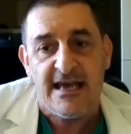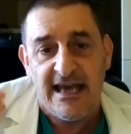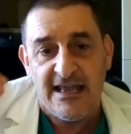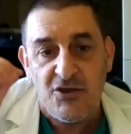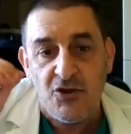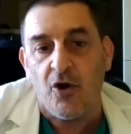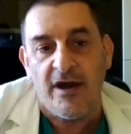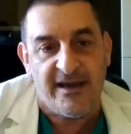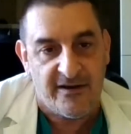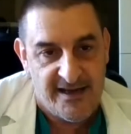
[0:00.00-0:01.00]
no
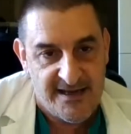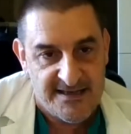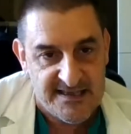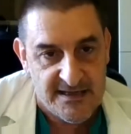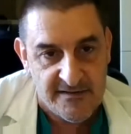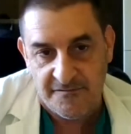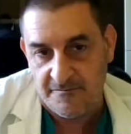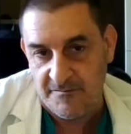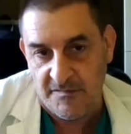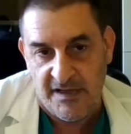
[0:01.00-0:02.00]
air leaks,
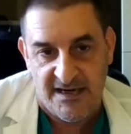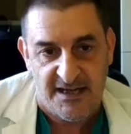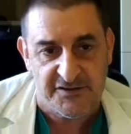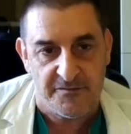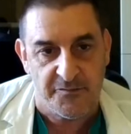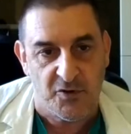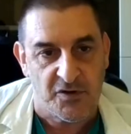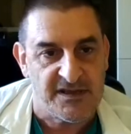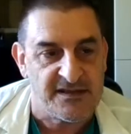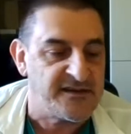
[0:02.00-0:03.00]
another
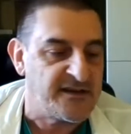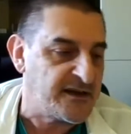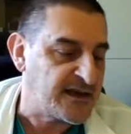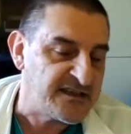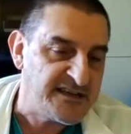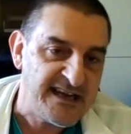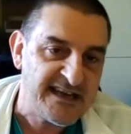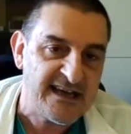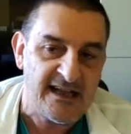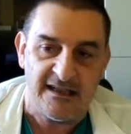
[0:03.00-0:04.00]
important
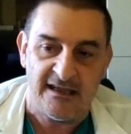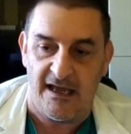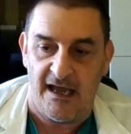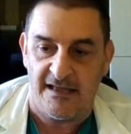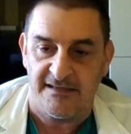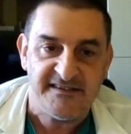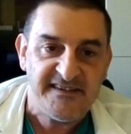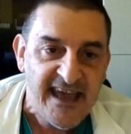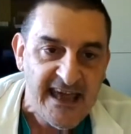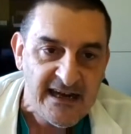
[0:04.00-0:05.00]
clinical
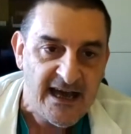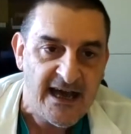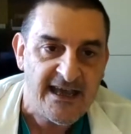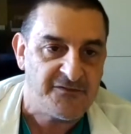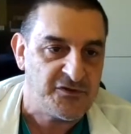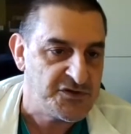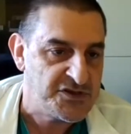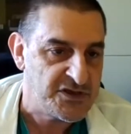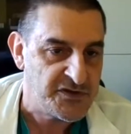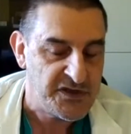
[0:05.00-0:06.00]
detail I have to
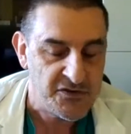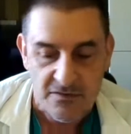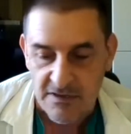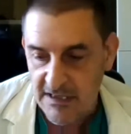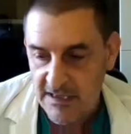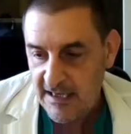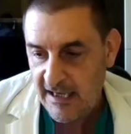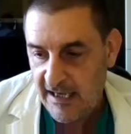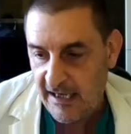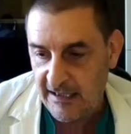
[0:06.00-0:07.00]
show you.
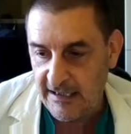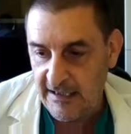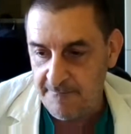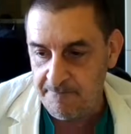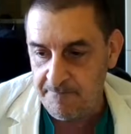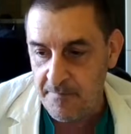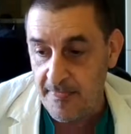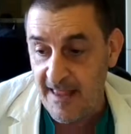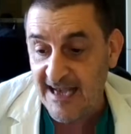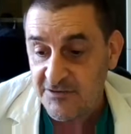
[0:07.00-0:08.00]

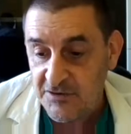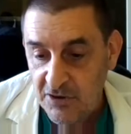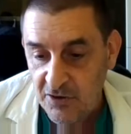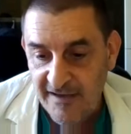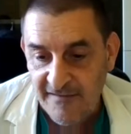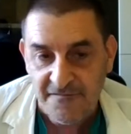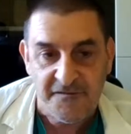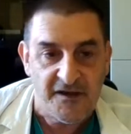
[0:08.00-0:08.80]
I don't know if